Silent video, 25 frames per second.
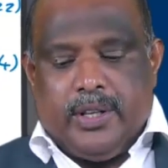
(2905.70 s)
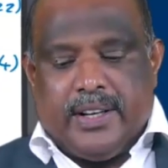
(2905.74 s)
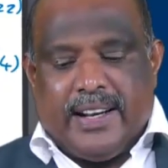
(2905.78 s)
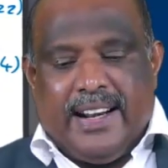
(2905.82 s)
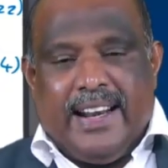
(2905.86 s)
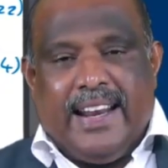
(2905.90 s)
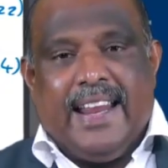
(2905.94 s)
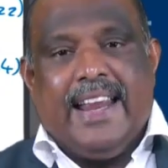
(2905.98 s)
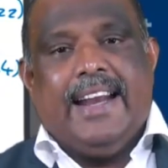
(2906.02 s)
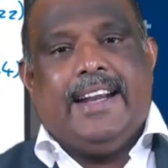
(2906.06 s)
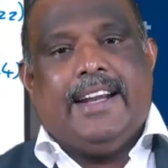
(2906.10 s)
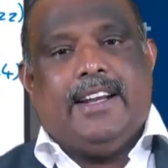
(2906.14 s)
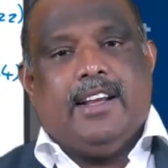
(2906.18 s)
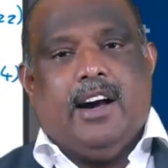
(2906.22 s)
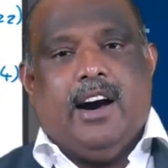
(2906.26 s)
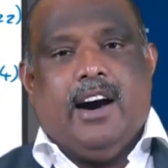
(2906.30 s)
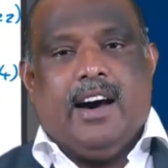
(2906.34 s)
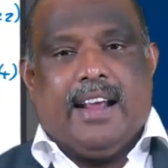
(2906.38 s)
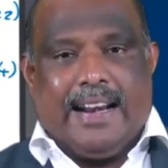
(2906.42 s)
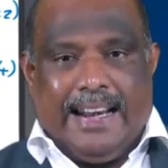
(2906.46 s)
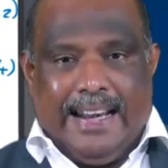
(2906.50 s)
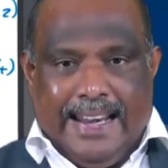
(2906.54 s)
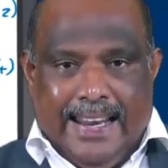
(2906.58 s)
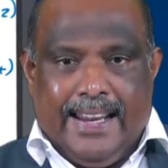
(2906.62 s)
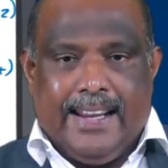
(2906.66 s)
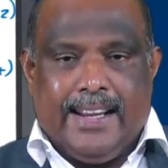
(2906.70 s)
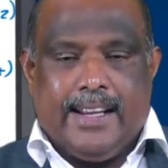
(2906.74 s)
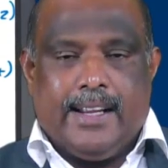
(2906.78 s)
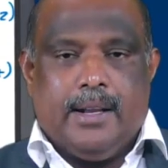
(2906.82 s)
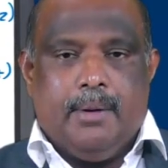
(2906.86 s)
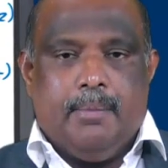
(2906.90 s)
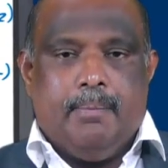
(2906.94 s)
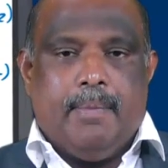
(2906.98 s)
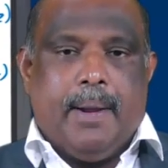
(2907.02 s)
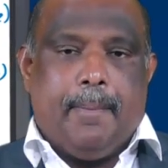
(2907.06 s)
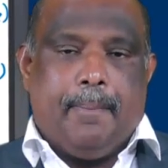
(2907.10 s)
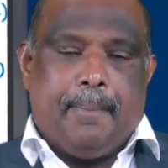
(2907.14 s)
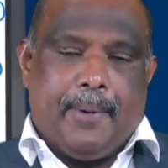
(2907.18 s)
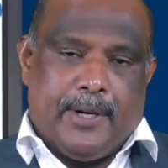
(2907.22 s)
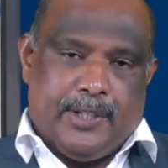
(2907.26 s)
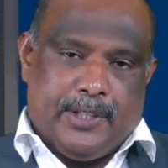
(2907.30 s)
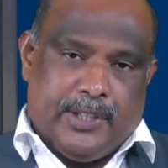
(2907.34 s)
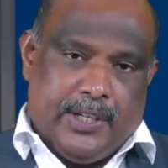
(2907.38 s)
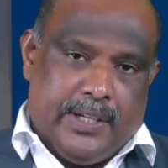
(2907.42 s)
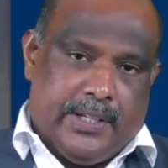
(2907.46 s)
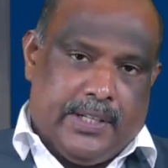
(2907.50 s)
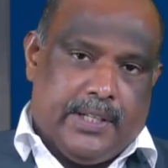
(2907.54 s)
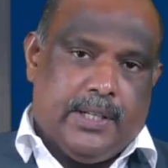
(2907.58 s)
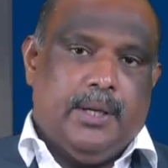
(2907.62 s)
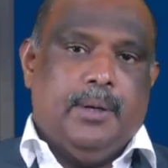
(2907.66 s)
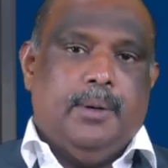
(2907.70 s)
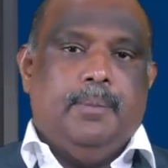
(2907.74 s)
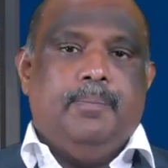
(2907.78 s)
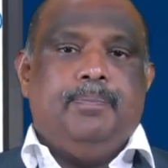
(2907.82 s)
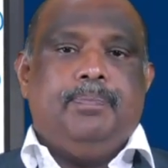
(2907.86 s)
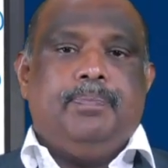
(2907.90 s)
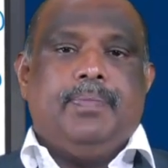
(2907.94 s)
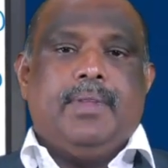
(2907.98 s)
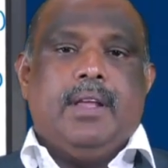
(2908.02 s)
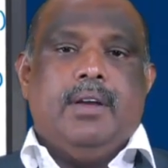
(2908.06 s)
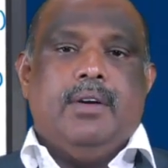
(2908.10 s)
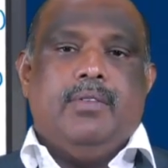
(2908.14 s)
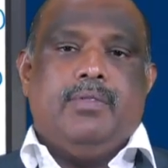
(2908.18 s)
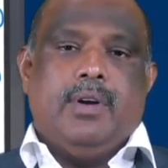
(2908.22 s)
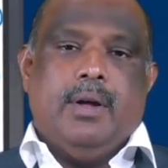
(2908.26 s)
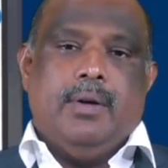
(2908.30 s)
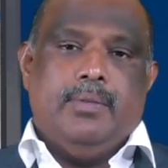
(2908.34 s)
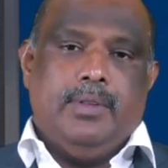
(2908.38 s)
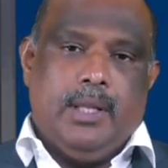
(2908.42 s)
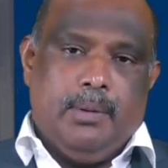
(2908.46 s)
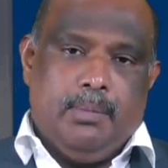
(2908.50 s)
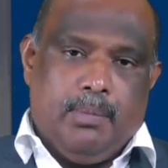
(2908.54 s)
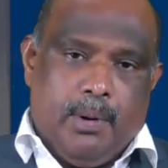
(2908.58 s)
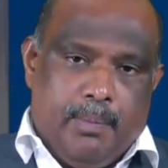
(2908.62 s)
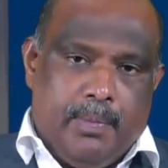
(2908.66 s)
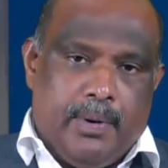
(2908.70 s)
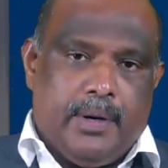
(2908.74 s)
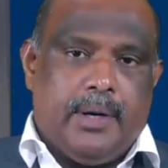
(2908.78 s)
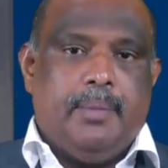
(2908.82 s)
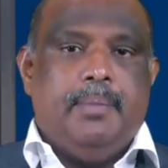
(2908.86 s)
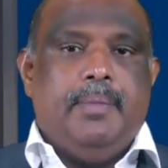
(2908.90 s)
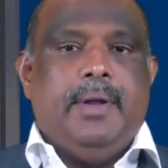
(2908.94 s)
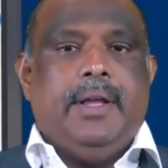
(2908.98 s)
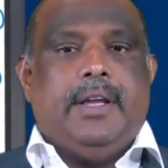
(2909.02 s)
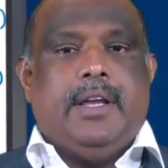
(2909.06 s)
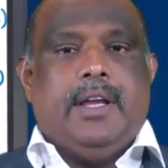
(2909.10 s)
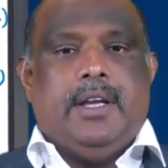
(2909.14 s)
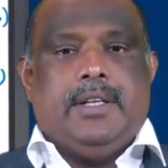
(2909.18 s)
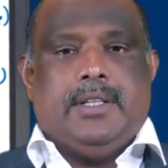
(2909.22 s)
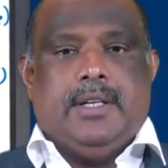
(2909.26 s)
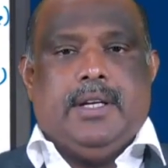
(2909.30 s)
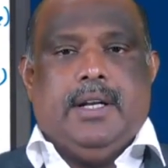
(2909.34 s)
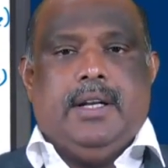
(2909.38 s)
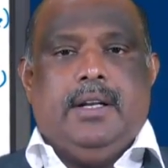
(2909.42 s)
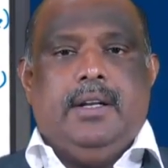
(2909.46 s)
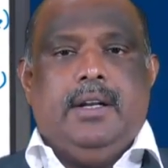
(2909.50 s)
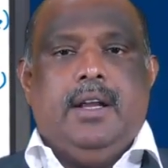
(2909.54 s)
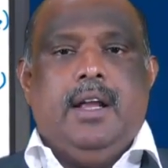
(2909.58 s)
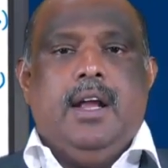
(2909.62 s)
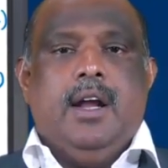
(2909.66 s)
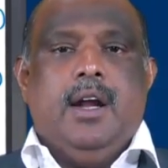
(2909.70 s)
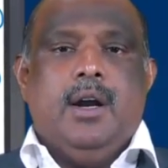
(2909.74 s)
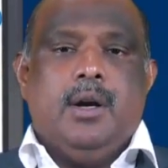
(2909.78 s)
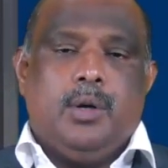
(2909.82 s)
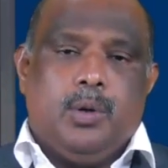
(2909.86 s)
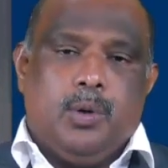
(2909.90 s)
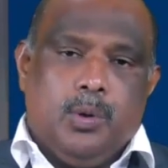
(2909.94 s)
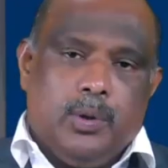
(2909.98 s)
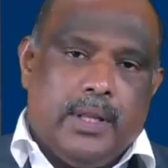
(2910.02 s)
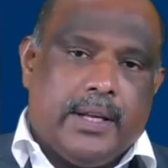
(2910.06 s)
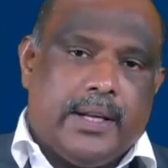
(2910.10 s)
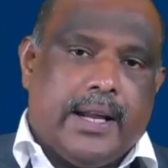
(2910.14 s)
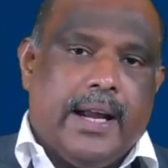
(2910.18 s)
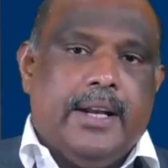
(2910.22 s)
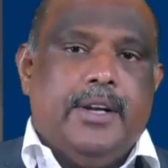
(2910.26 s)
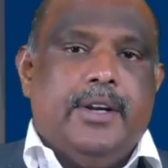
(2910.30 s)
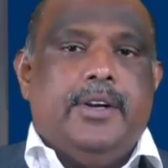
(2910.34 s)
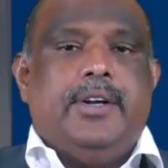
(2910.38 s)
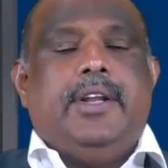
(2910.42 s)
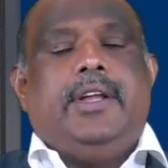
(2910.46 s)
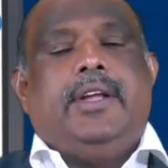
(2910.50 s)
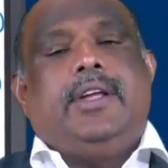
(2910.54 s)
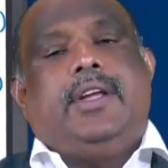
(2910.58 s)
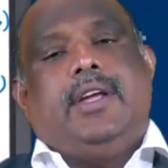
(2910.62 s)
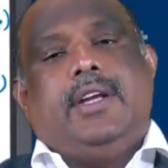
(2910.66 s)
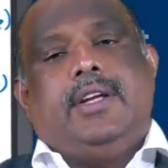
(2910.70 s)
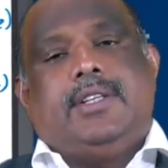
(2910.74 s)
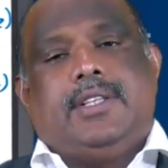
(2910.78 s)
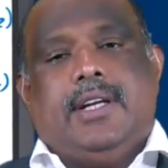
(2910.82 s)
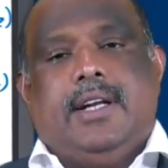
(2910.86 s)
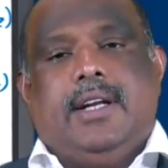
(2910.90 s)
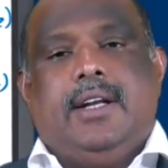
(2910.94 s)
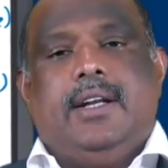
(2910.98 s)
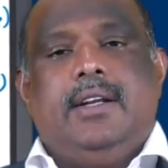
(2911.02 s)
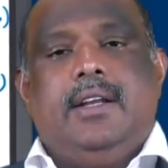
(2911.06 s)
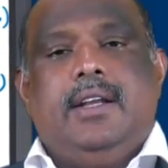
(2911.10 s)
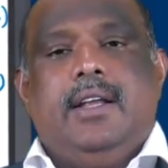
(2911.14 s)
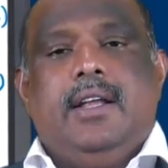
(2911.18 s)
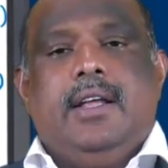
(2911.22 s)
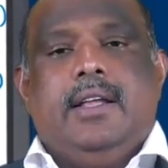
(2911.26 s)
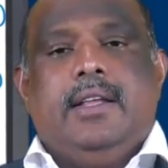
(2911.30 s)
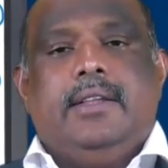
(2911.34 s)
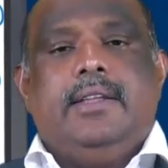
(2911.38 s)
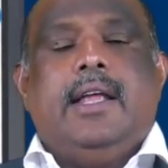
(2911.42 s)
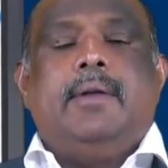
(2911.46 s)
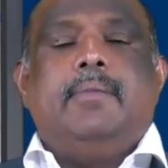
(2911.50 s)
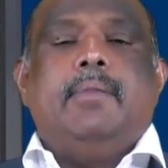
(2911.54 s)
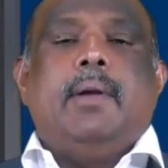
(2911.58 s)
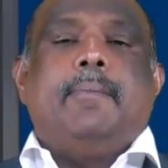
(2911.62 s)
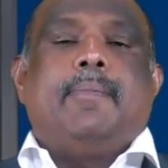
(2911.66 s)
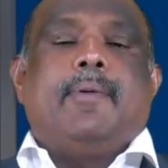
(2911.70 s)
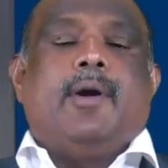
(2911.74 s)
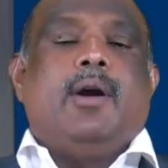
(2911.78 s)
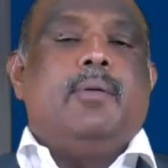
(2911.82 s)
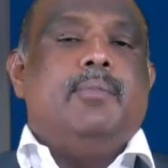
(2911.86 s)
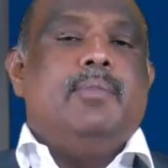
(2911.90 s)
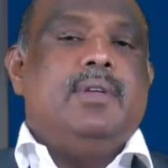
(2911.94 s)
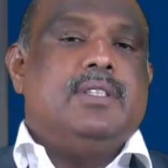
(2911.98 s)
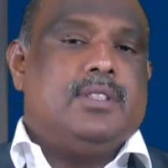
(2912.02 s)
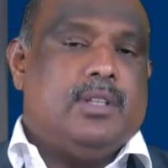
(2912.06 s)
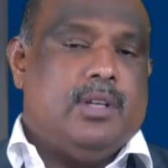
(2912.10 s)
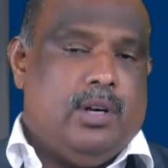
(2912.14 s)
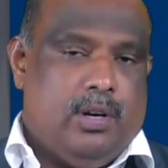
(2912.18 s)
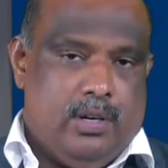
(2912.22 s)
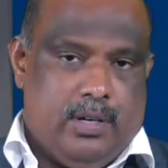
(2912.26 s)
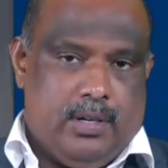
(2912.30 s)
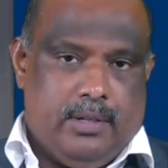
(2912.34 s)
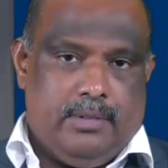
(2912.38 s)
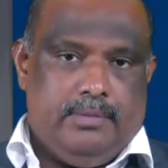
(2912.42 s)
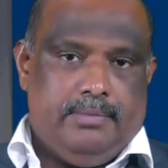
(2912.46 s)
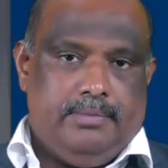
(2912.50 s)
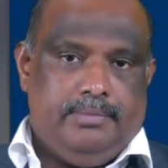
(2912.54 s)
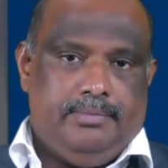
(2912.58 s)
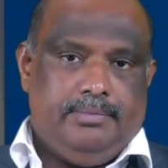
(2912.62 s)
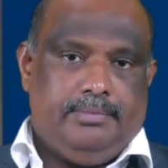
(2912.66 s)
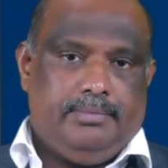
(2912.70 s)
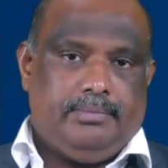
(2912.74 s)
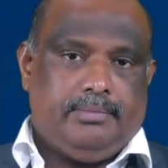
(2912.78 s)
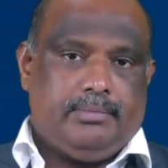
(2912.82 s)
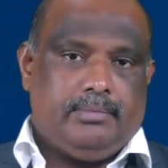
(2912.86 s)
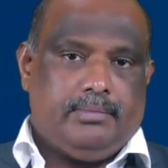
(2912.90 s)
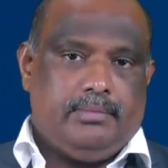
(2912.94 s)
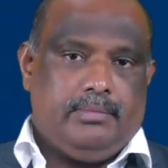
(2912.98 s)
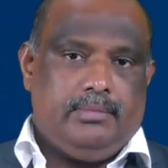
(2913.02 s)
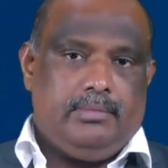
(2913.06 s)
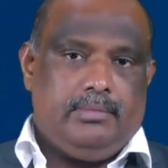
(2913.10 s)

going to relate or link my pressure term from the momentum equation to the kinetic equation, then my problem is solved.